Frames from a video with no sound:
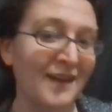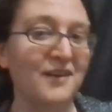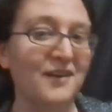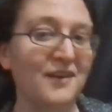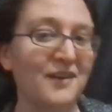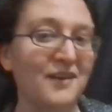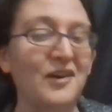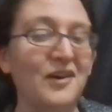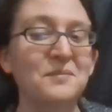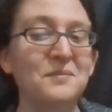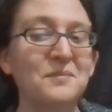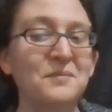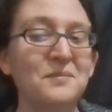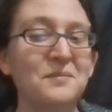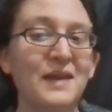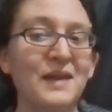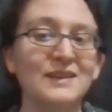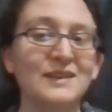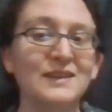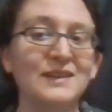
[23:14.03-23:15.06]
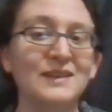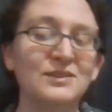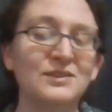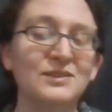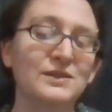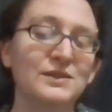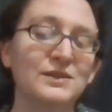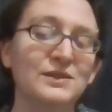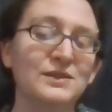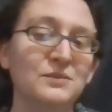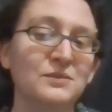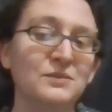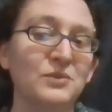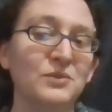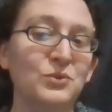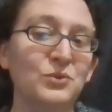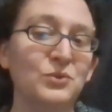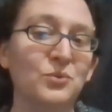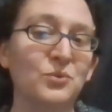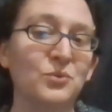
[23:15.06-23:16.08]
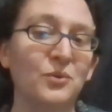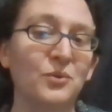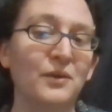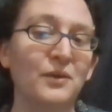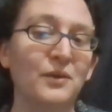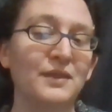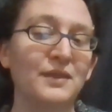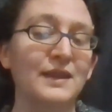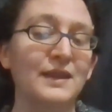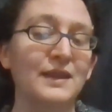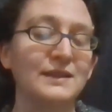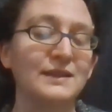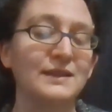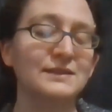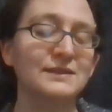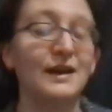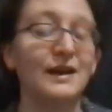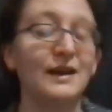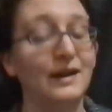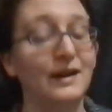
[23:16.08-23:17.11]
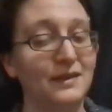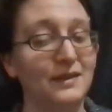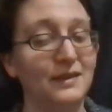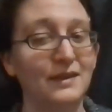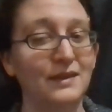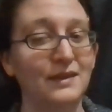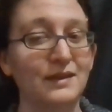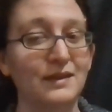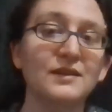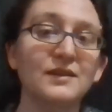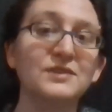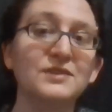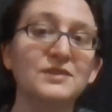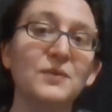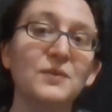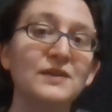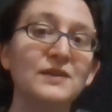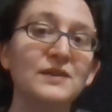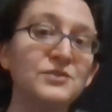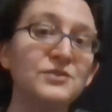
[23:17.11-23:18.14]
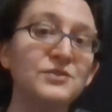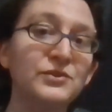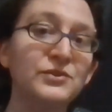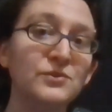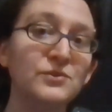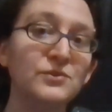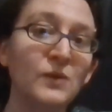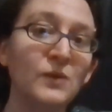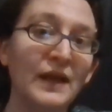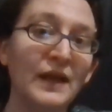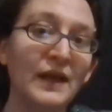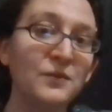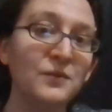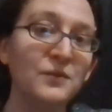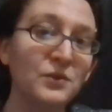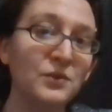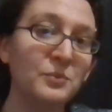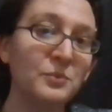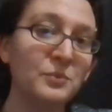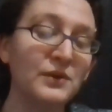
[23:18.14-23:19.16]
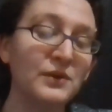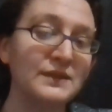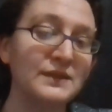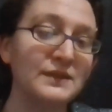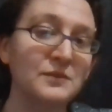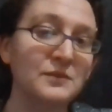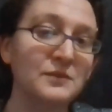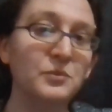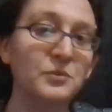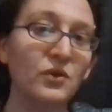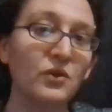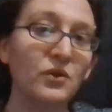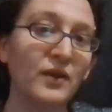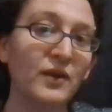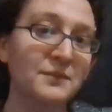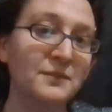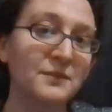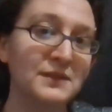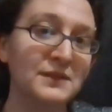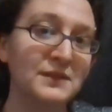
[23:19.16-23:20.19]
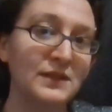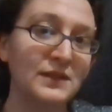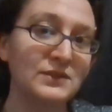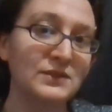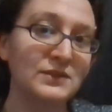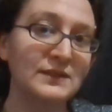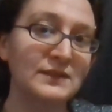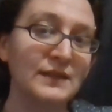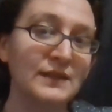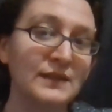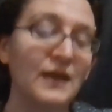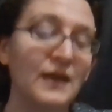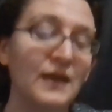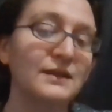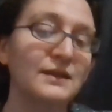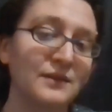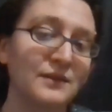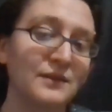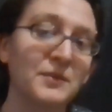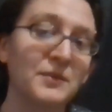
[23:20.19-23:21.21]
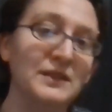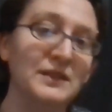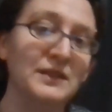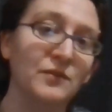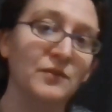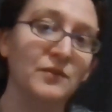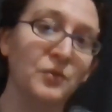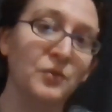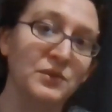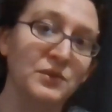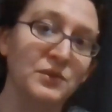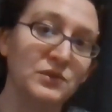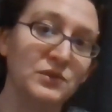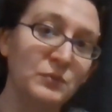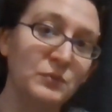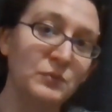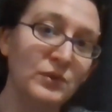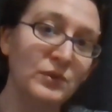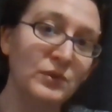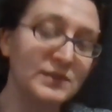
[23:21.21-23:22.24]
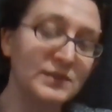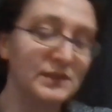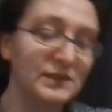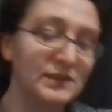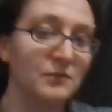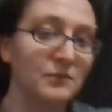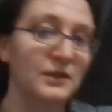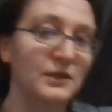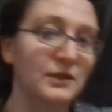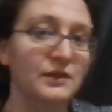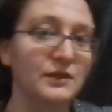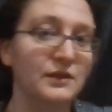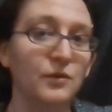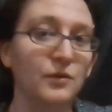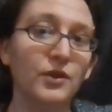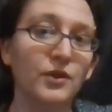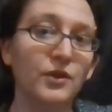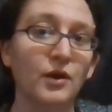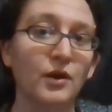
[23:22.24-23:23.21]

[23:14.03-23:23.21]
and doing some really cool things, I think. So as usual, I will put some book recommendations, some that deal with winter sports, some that deal with